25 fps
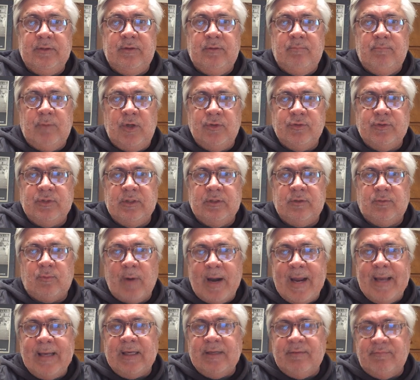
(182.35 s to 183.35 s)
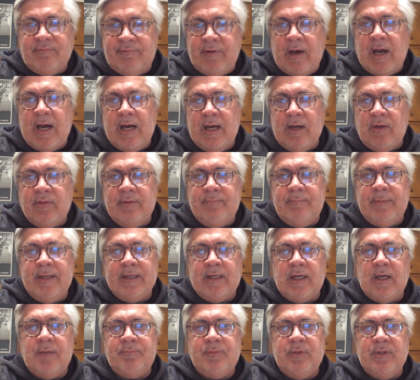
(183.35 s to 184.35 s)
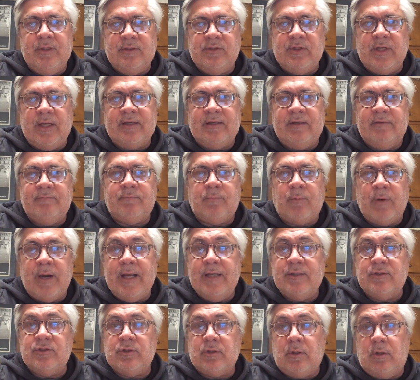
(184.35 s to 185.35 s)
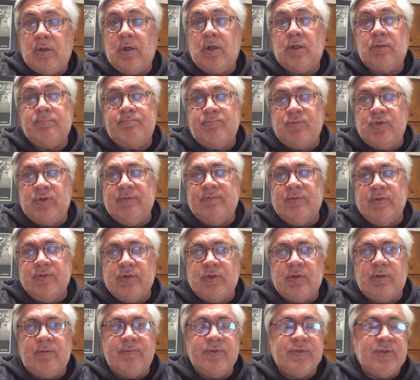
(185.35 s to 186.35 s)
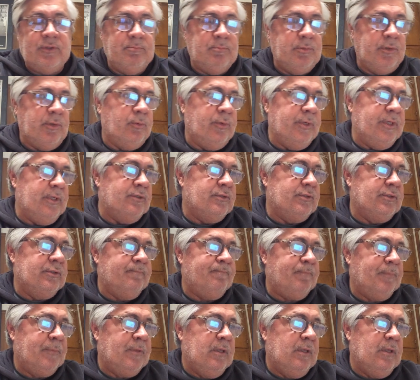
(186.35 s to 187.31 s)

Most of the rank and file that make up the executive branch are civil service employees.